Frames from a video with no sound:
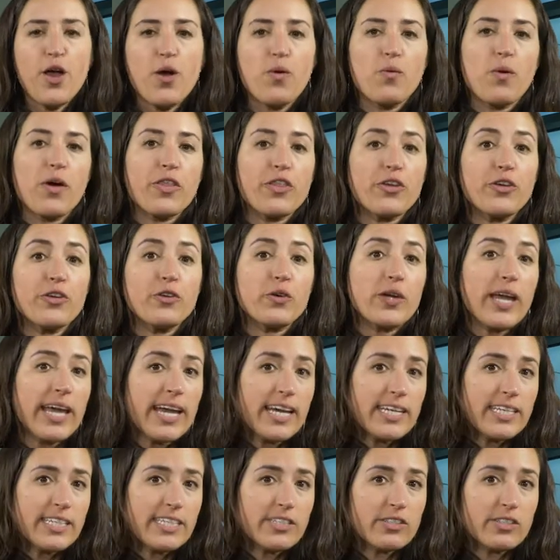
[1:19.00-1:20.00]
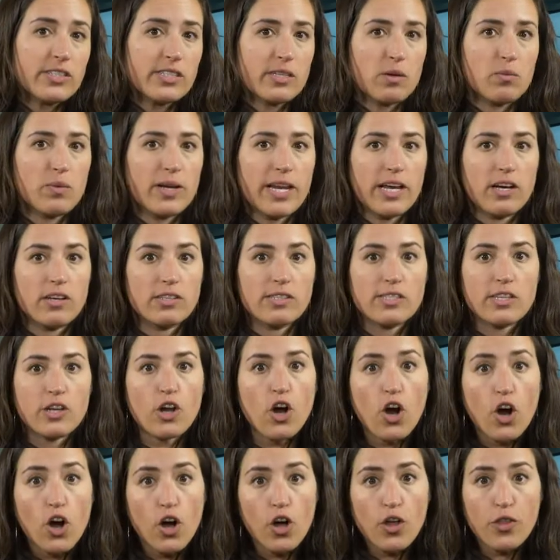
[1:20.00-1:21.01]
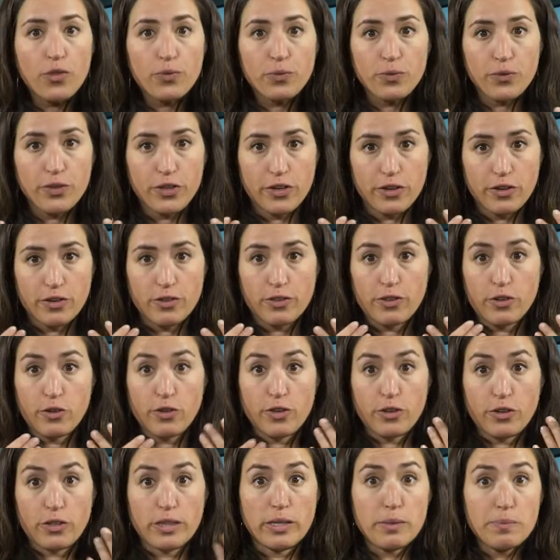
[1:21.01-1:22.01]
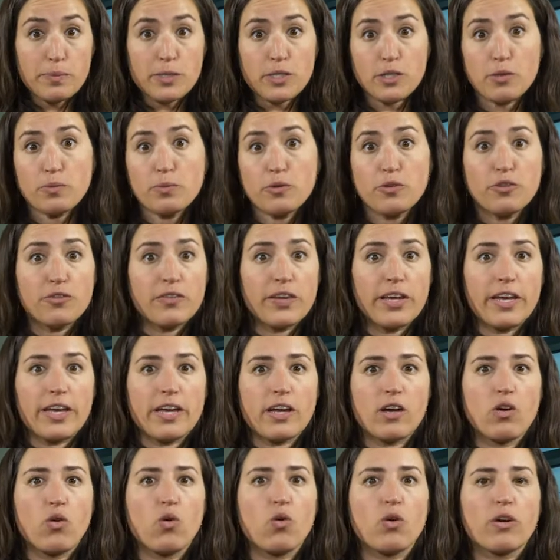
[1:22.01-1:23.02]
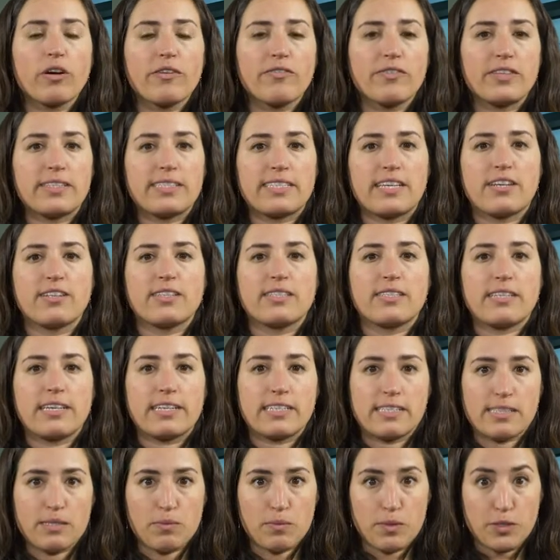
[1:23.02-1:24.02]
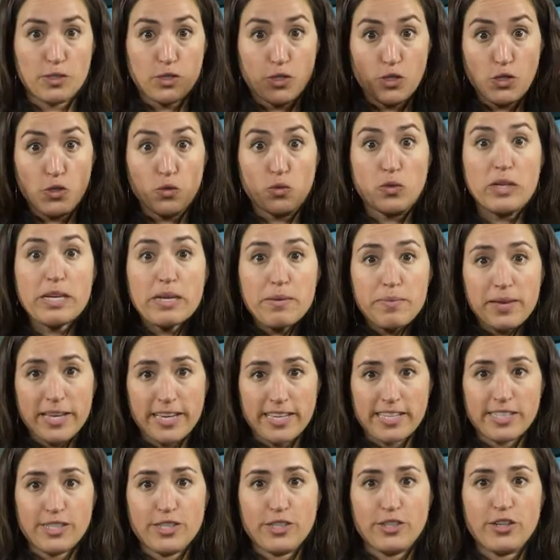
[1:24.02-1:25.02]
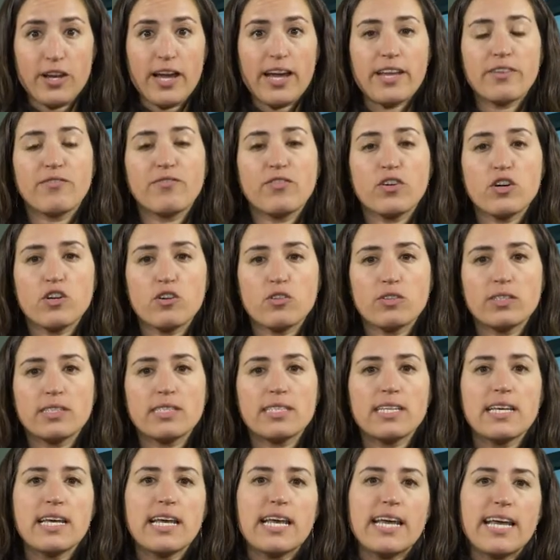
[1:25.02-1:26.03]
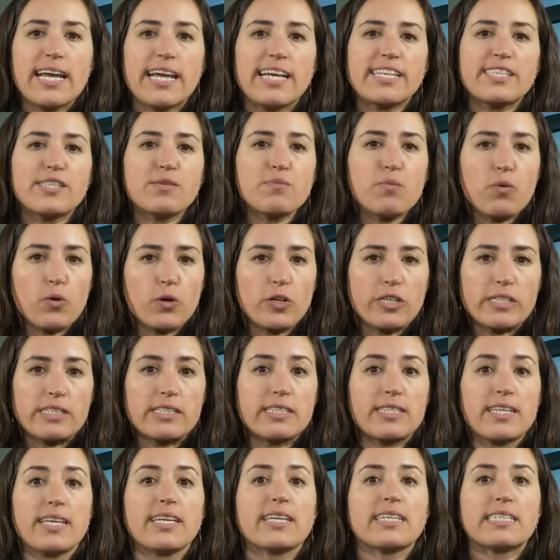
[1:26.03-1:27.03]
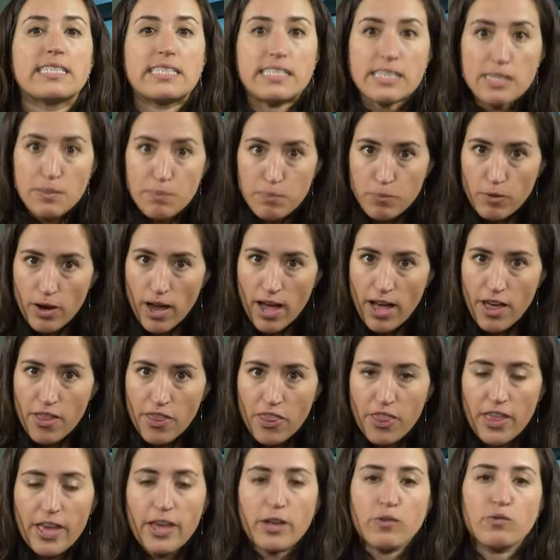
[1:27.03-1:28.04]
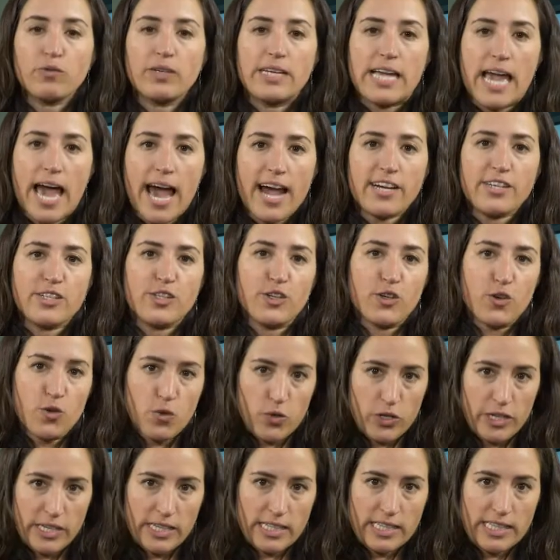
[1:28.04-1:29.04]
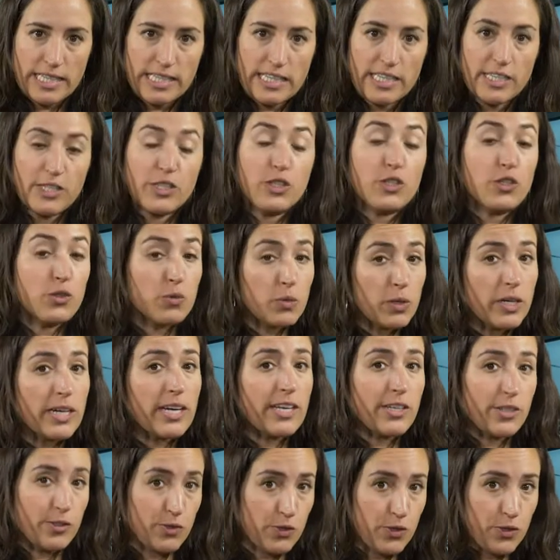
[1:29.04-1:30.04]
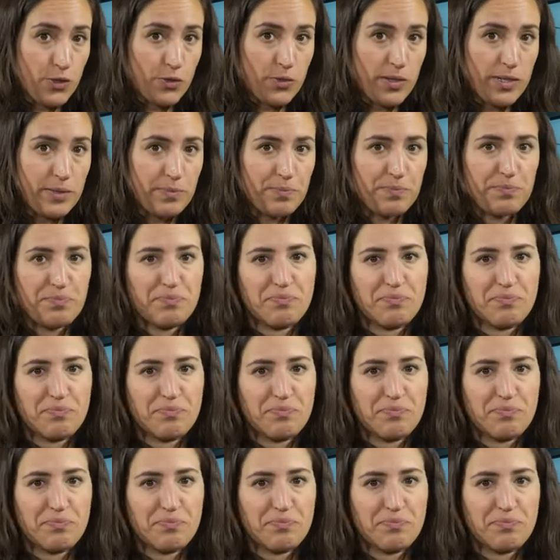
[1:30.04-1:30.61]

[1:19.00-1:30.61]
Whether you can't hear someone else at all though their lips are moving, or if it sounds like someone's screaming into your headphones, it's important to take a deep breath and react accordingly. You will get used to it.